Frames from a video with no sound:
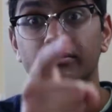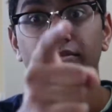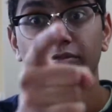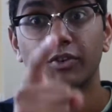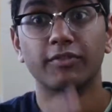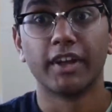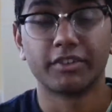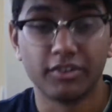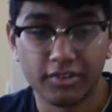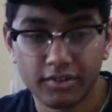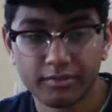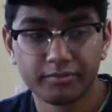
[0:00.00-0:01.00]

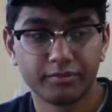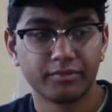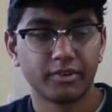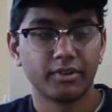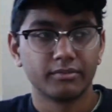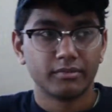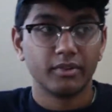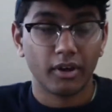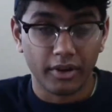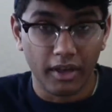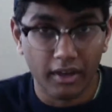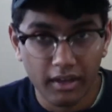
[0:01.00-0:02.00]
Reflectors. Okay,